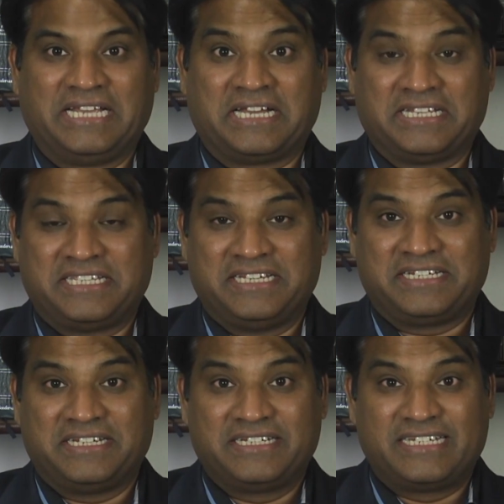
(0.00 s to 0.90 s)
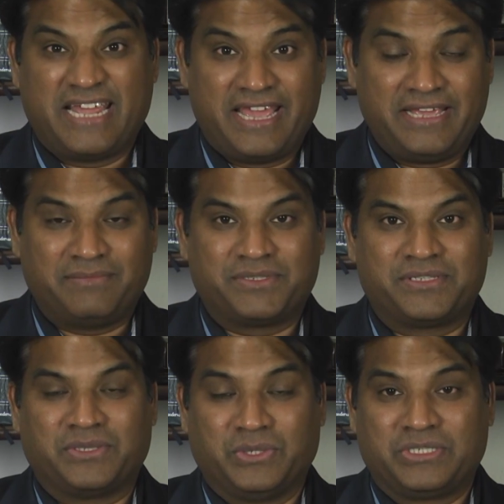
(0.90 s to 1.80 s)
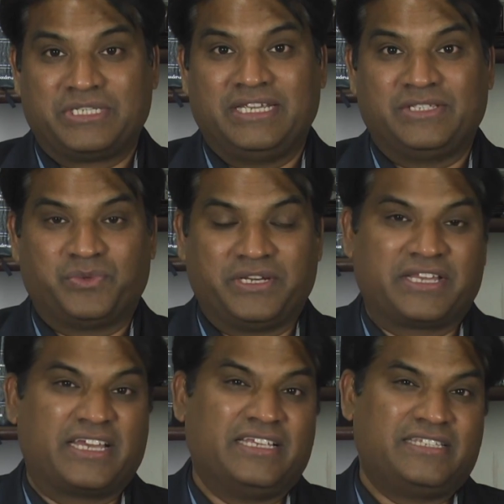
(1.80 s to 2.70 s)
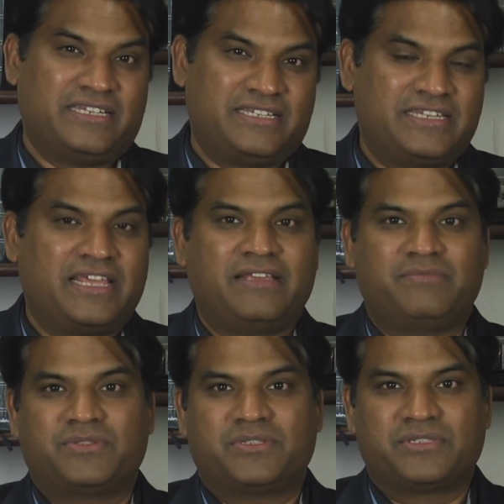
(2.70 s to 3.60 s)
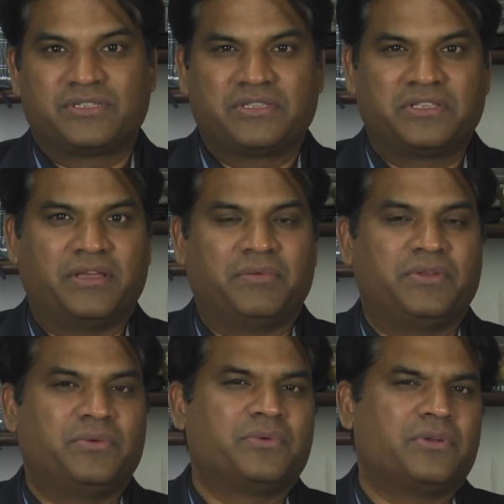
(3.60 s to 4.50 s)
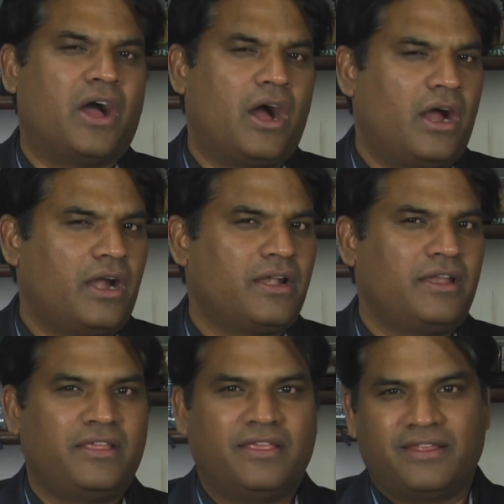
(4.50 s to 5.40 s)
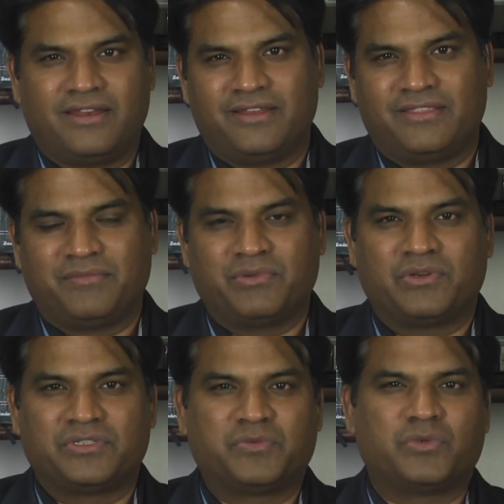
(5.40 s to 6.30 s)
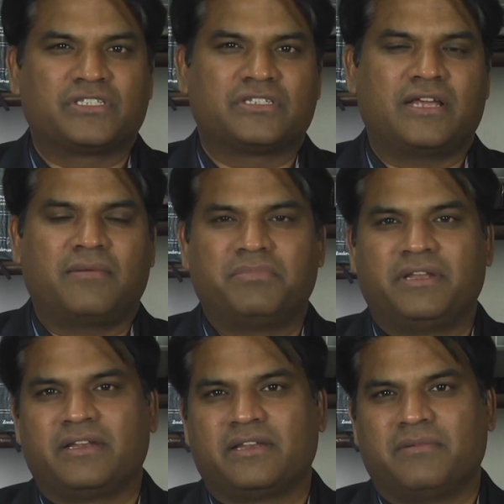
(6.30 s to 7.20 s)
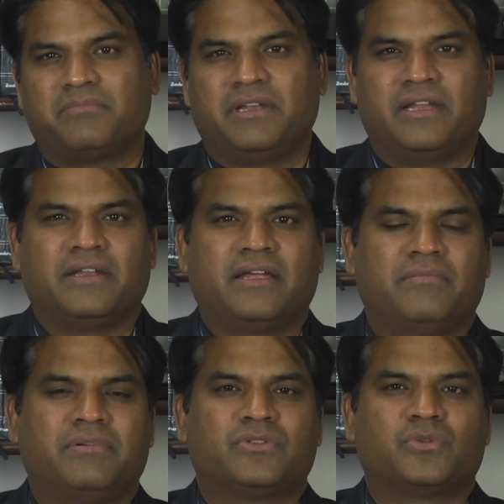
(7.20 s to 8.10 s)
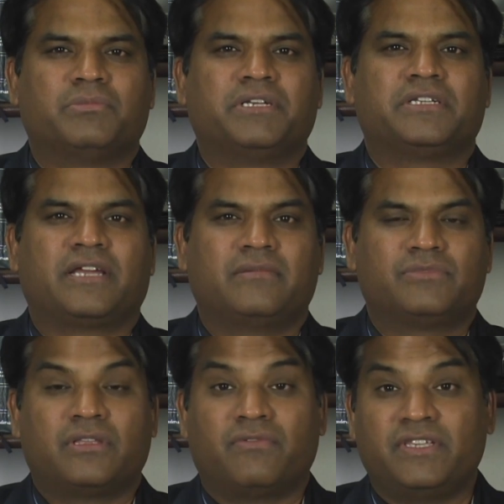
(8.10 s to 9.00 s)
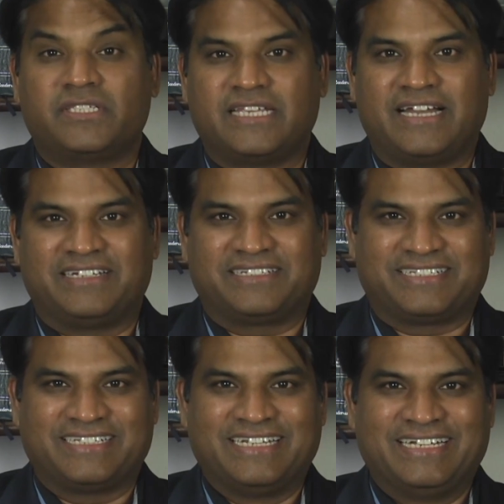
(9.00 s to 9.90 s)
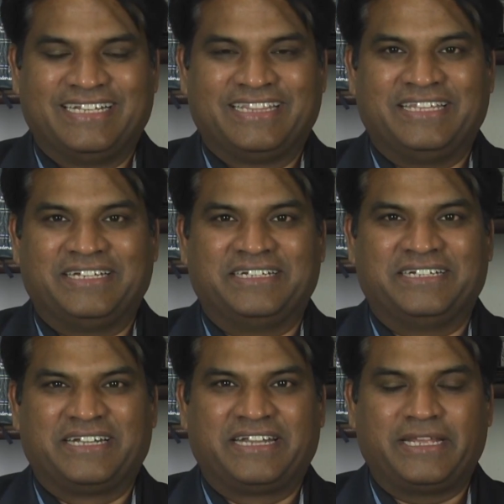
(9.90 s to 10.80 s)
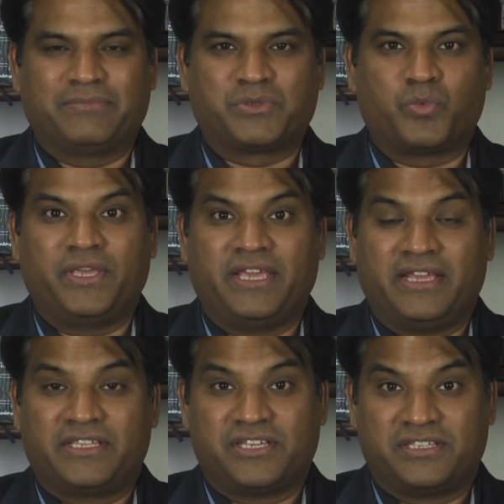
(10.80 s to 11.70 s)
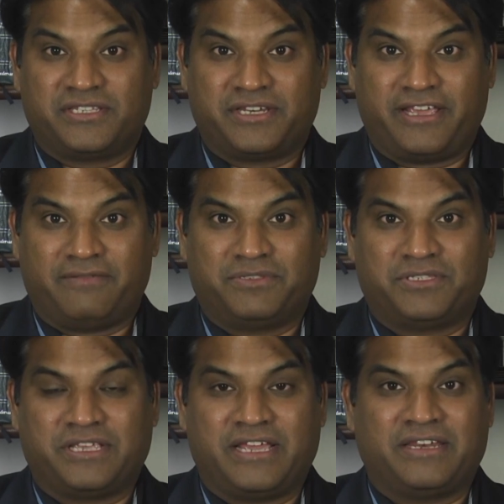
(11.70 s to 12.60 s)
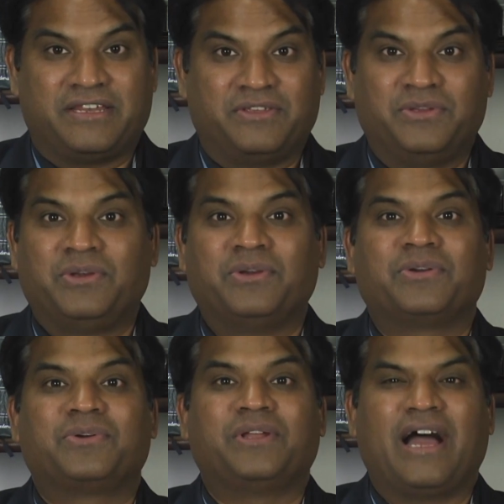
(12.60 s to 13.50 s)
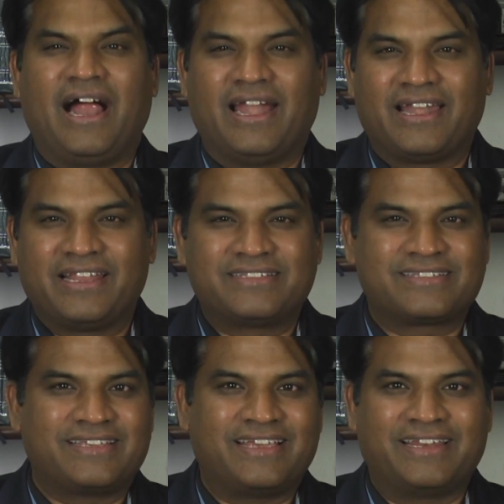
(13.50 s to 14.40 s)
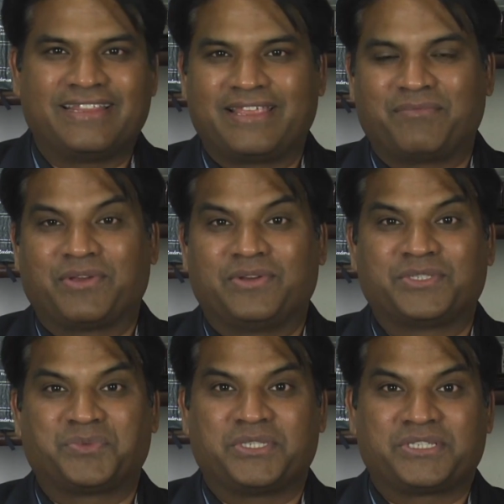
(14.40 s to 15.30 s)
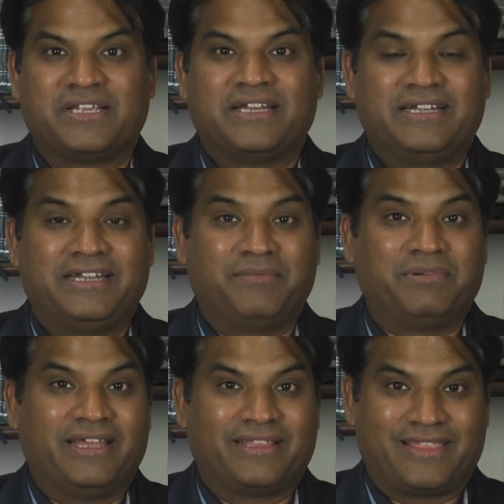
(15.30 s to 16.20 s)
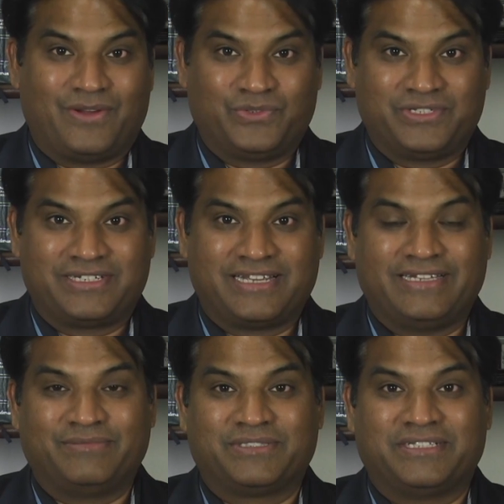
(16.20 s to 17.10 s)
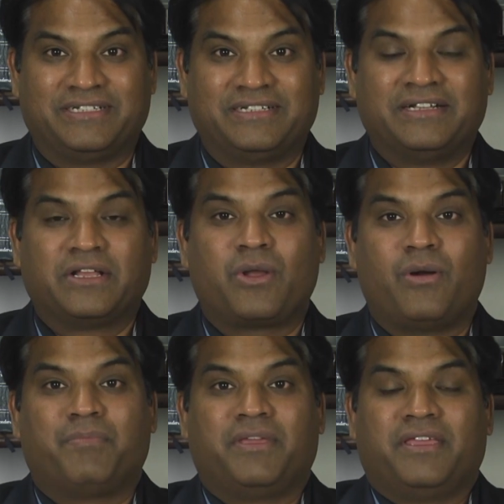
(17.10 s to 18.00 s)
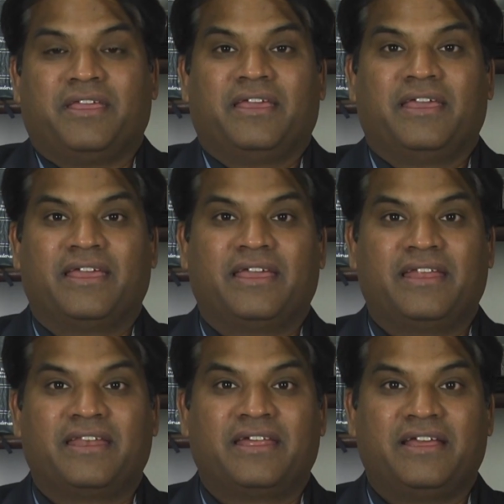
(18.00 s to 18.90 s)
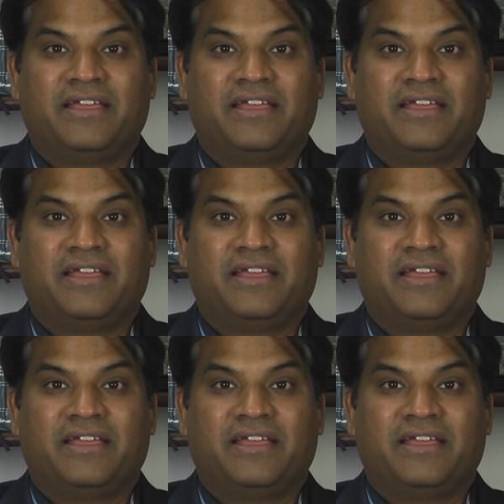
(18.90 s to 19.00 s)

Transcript: cassette tapes. Those days were cassette tapes. I mean, you could hardly hear anything because it was dubbed and dubbed and dubbed so many times. The VCRs, the tapes, VHS tapes, and you could hardly see anything because it was dubbed like 1,000 times the copy, and